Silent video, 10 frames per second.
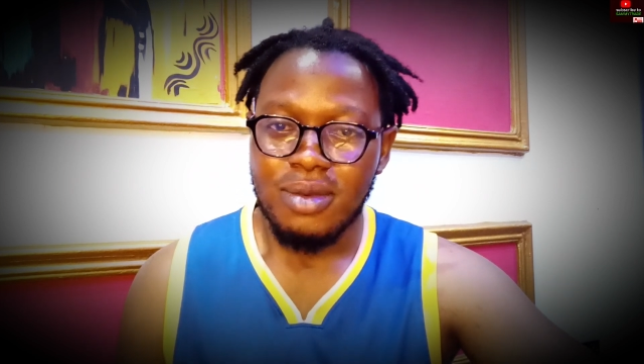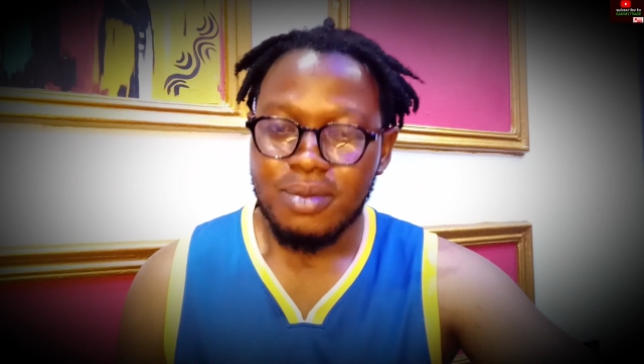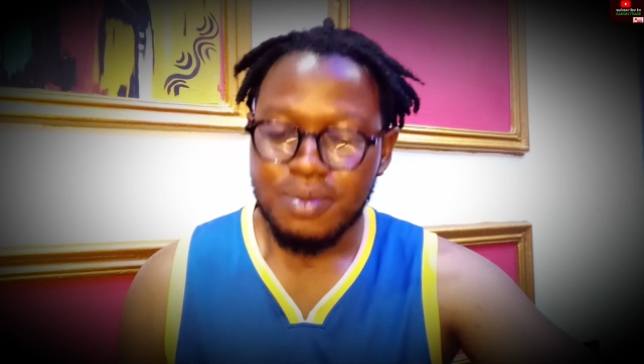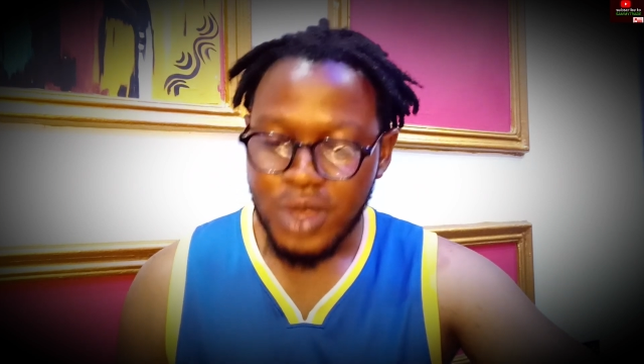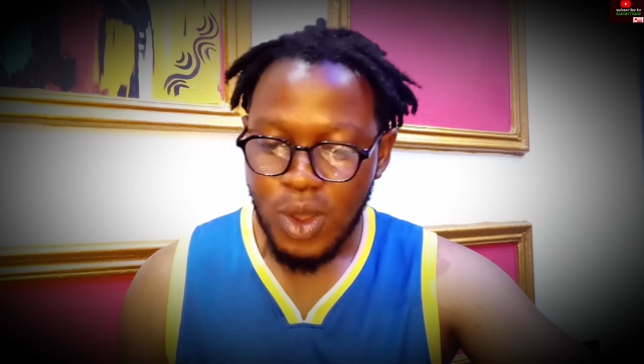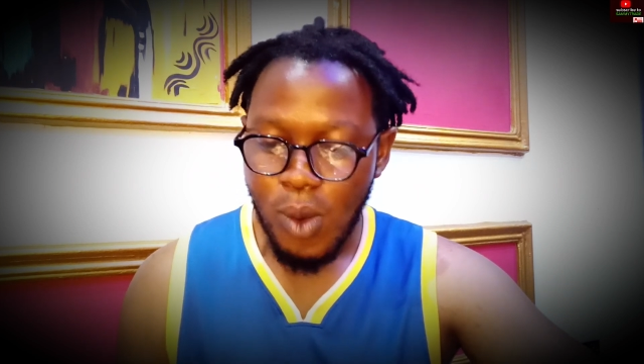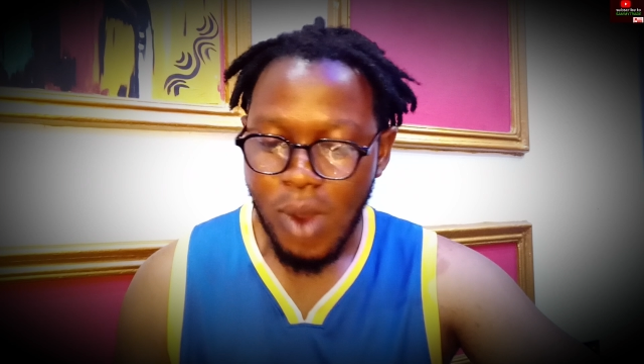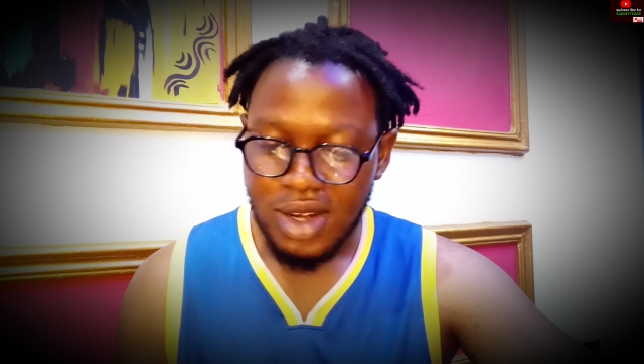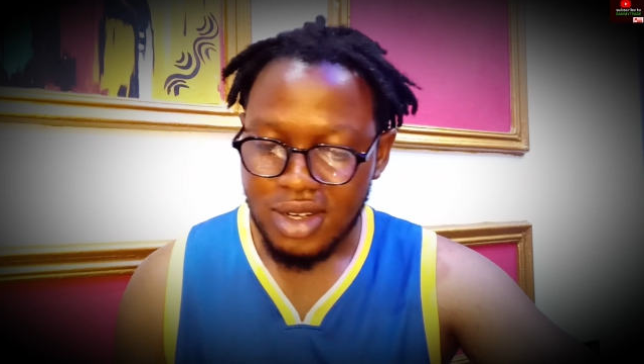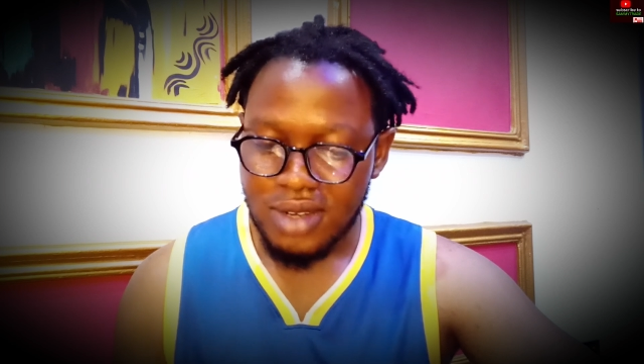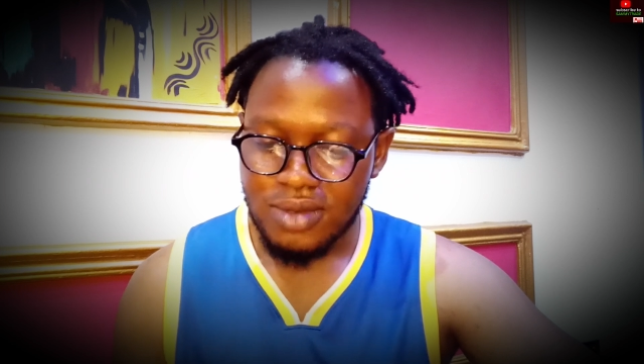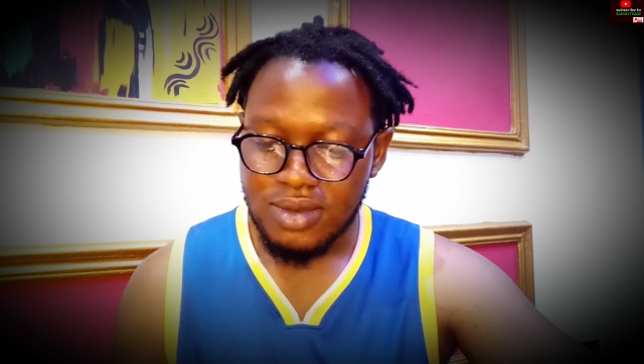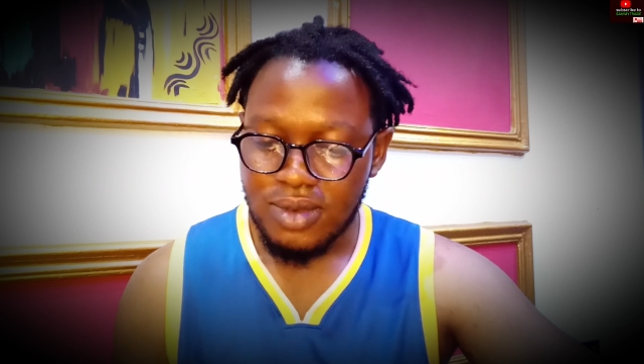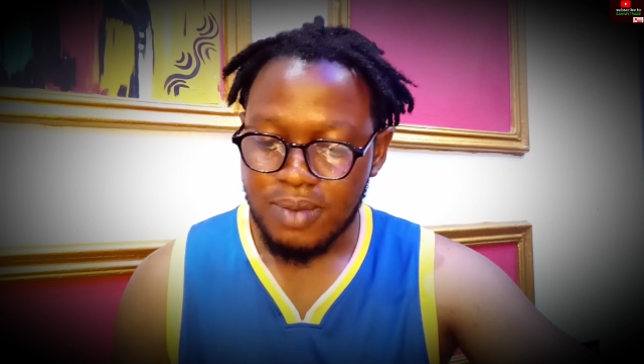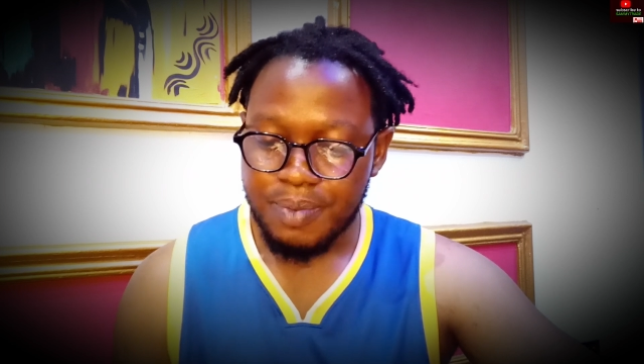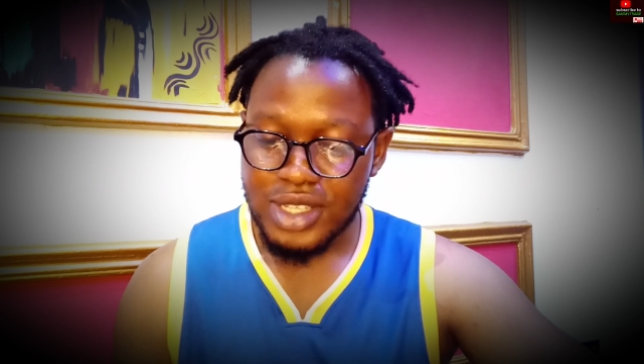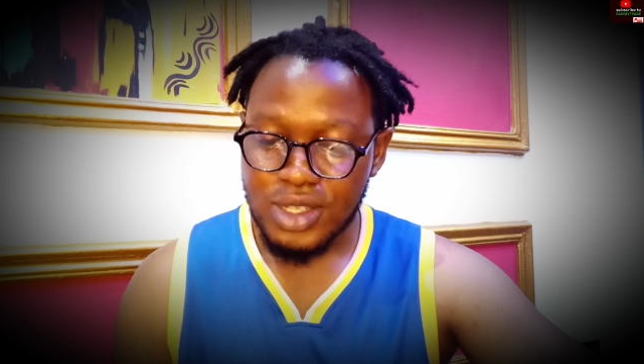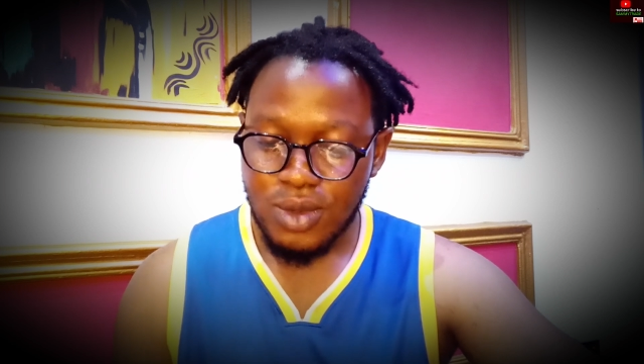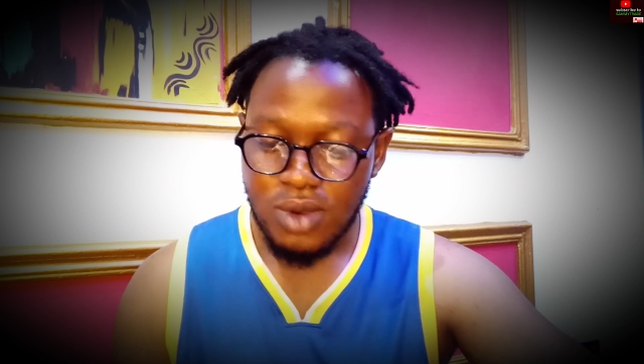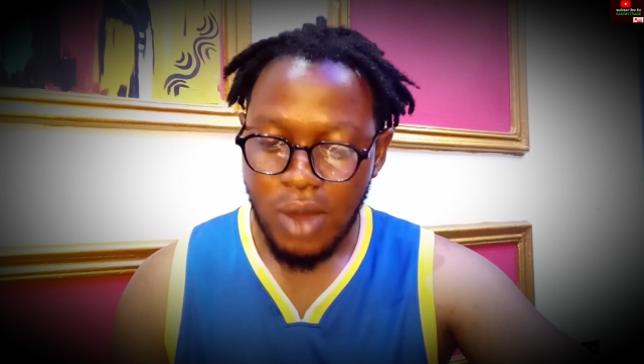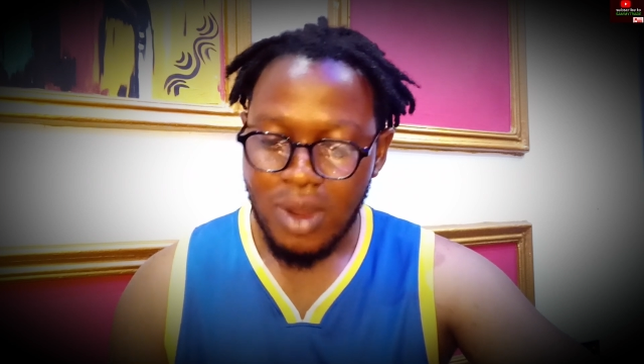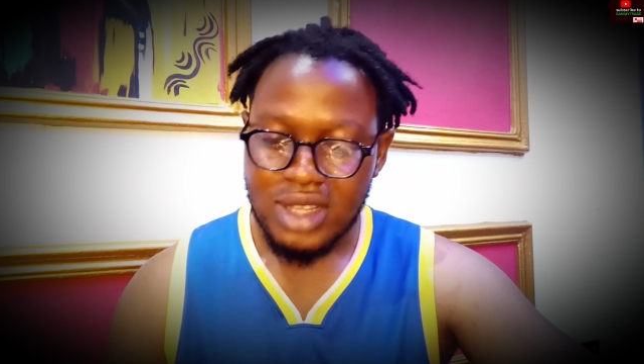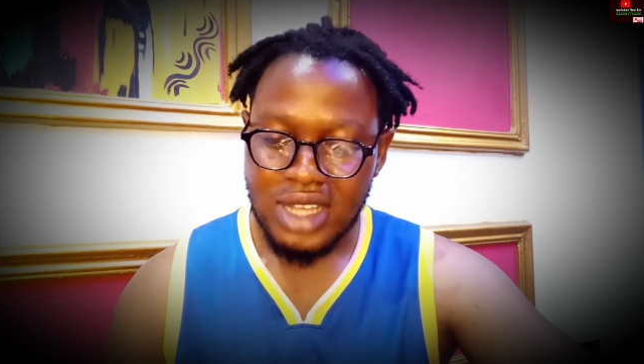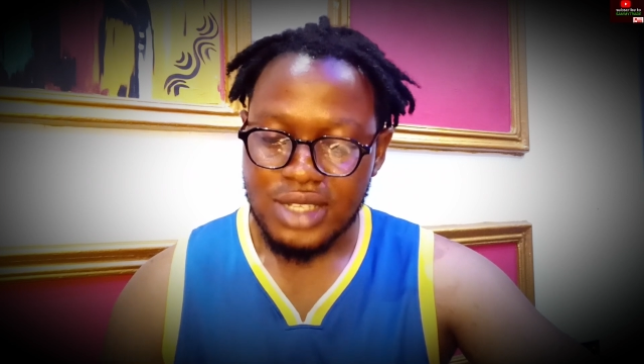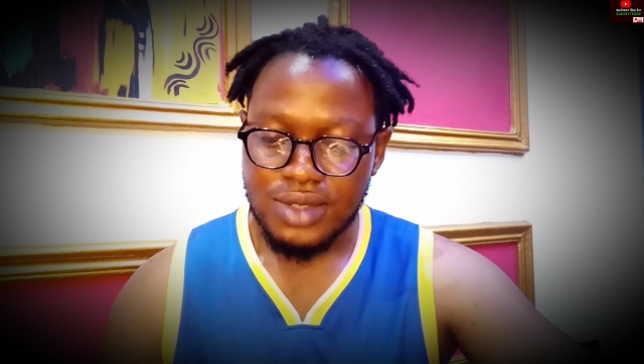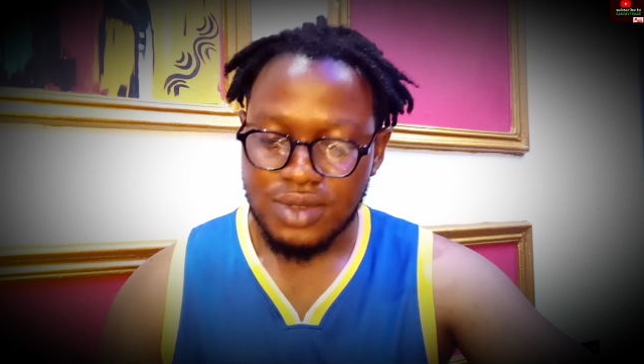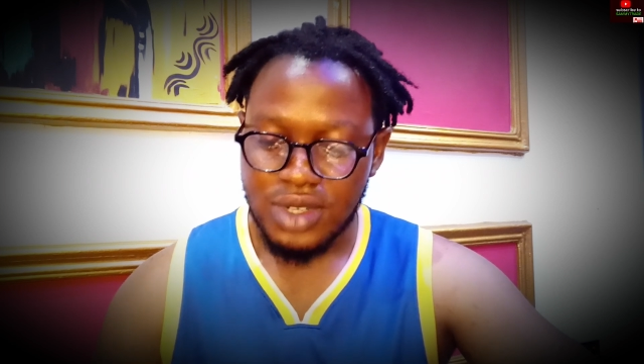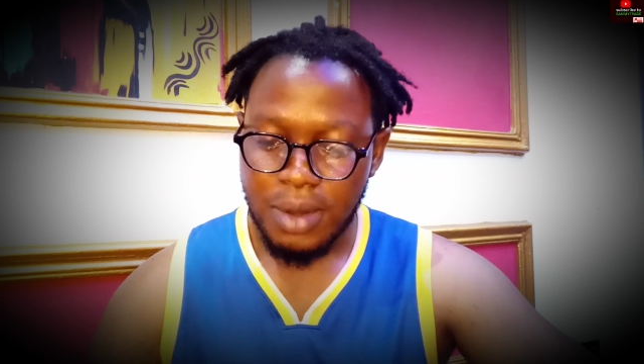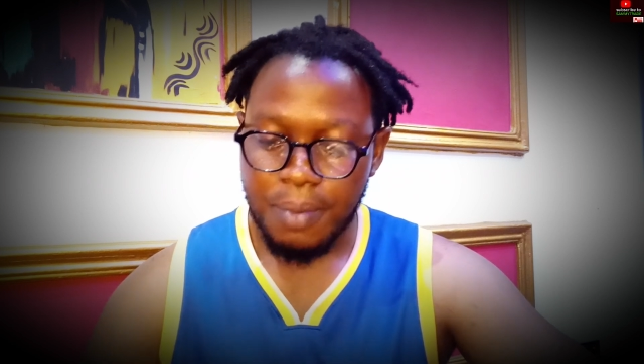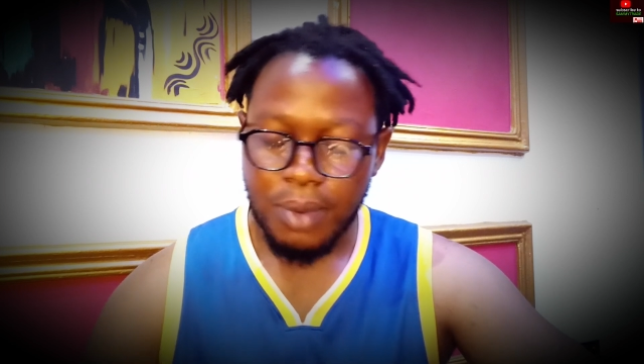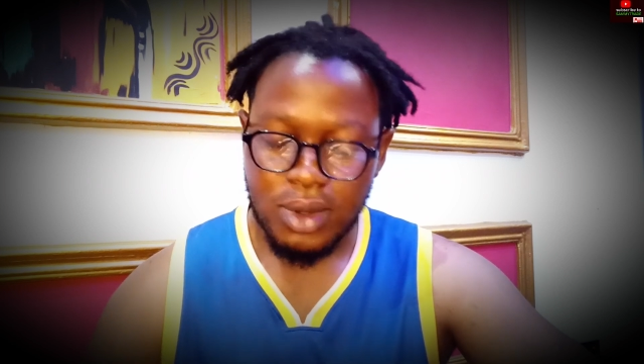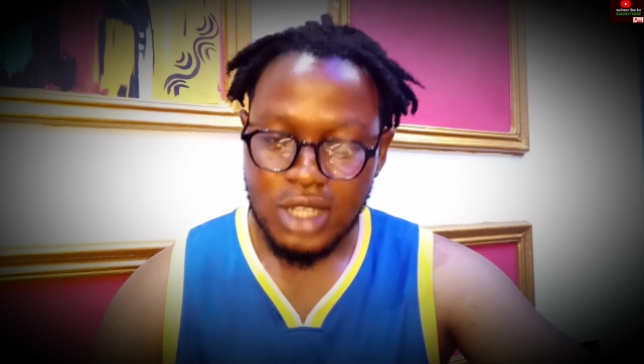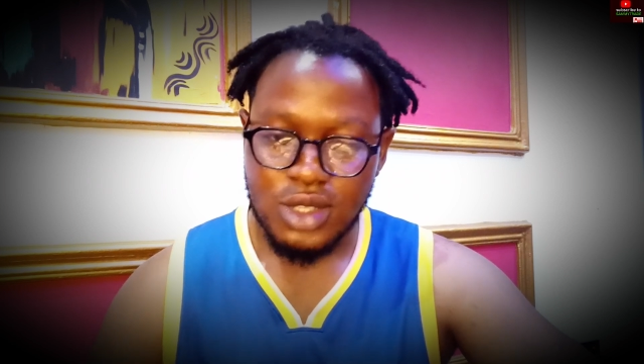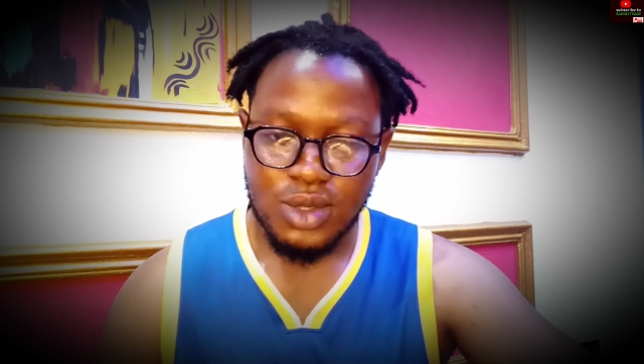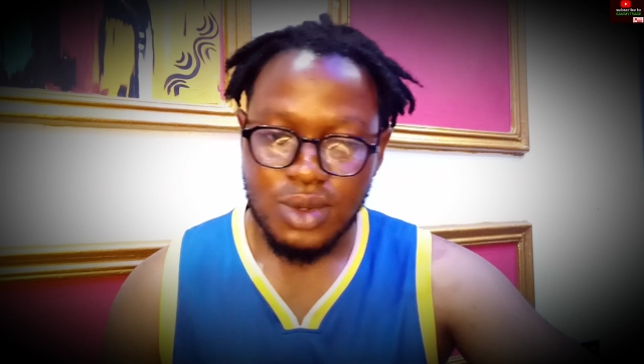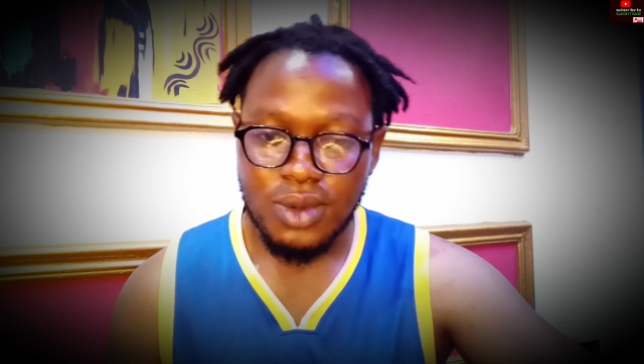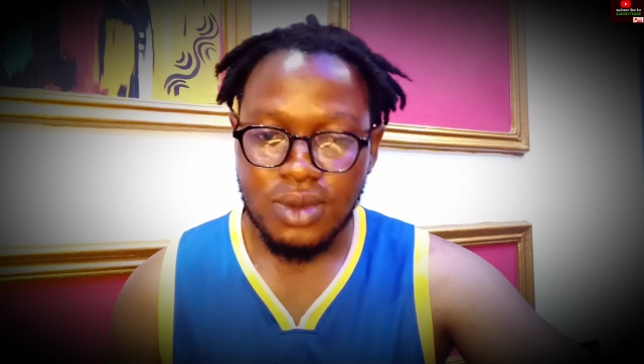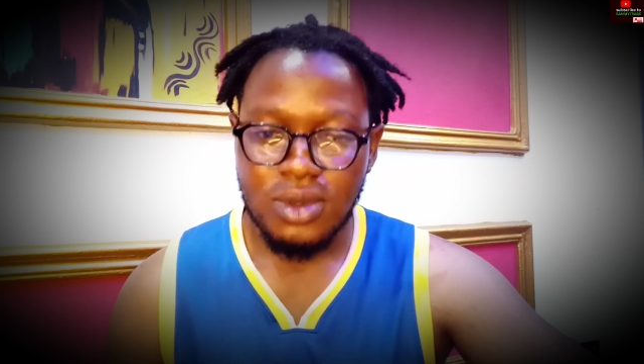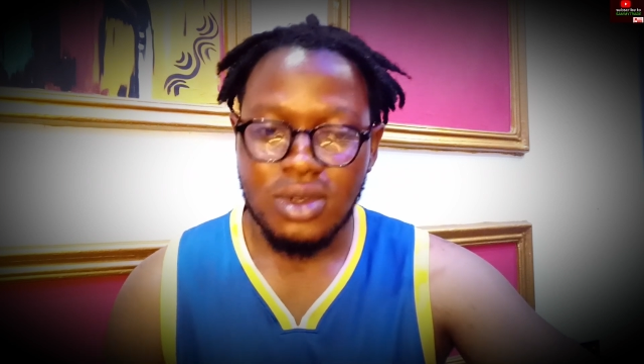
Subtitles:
pick one particular one that is very important to you,